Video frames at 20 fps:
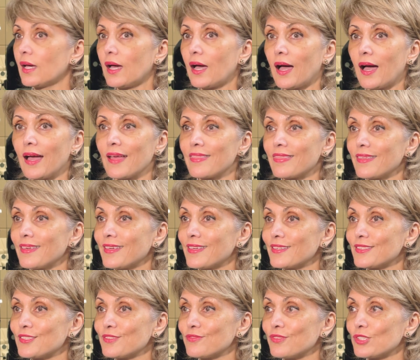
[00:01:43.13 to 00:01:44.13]
I think
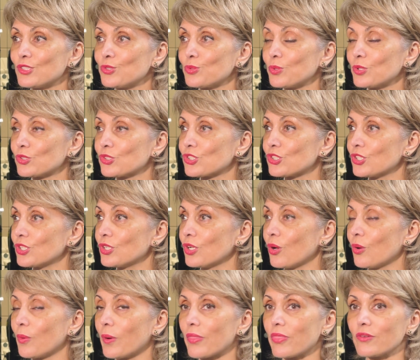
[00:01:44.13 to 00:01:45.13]
individuals should
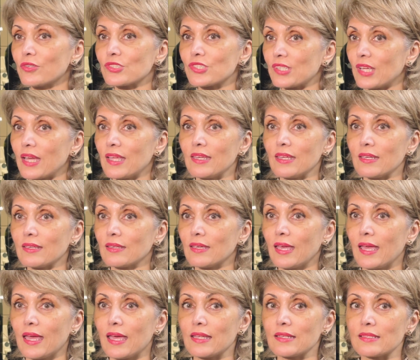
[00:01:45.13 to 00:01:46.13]
know what they're signing,
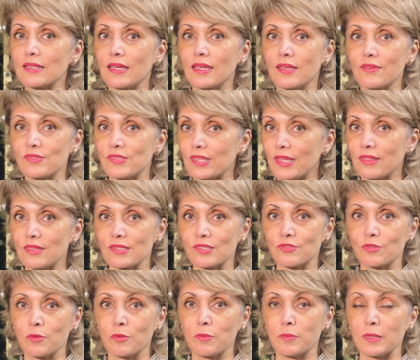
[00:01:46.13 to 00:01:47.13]
and I have said this
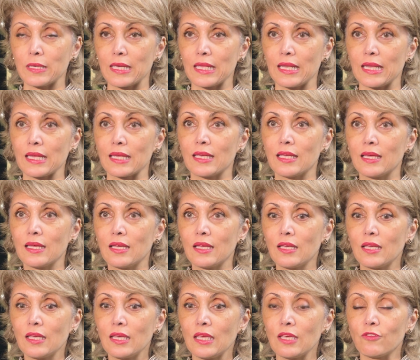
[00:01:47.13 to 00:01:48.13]
from the beginning.
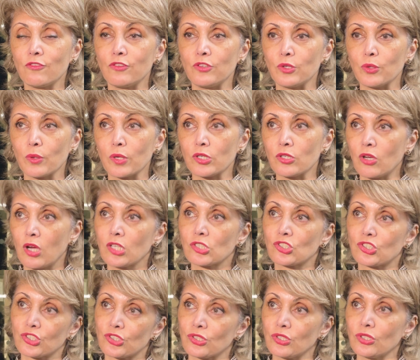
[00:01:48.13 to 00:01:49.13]
If you are not
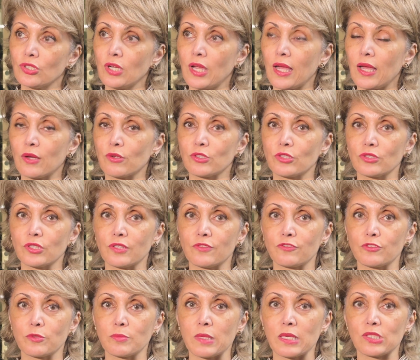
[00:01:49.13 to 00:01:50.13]
sure how your
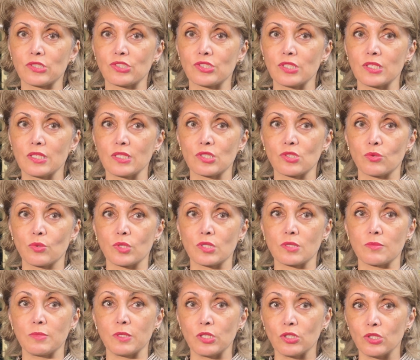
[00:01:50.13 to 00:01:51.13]
information is going
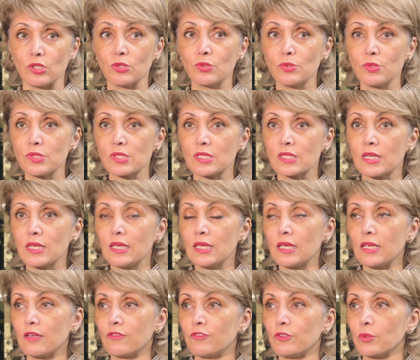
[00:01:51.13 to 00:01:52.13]
to be used,
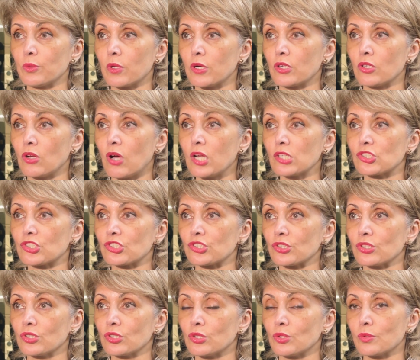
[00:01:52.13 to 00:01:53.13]
if you are not
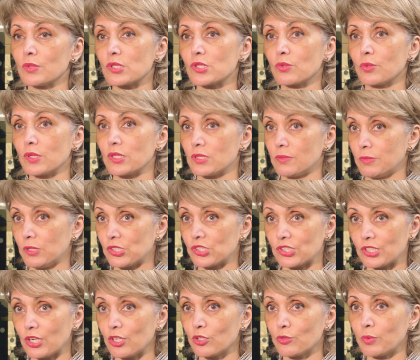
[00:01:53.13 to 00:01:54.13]
sure who it's going to be
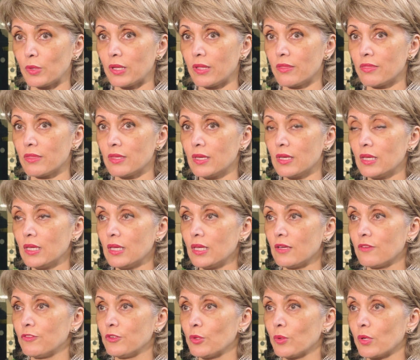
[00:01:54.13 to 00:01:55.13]
shared with,
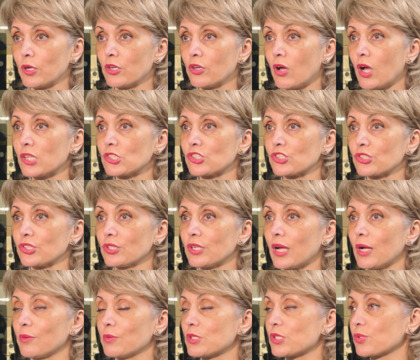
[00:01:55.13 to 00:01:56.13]
if you are not sure
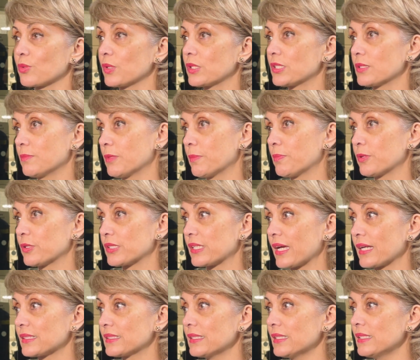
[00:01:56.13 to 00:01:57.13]
how it's going to be
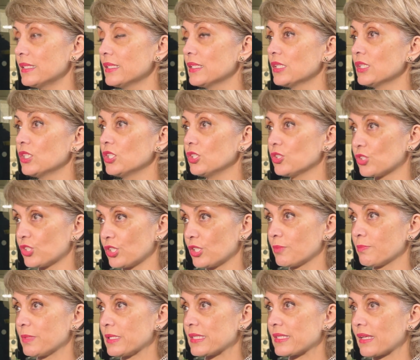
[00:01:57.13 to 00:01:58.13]
protected, you
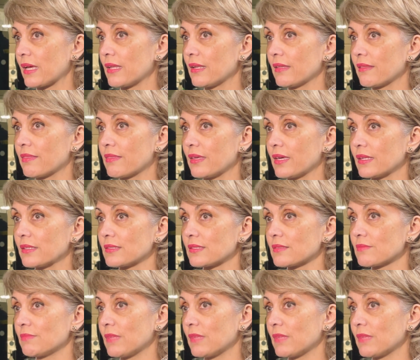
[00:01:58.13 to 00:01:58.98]
shouldn't be signing things.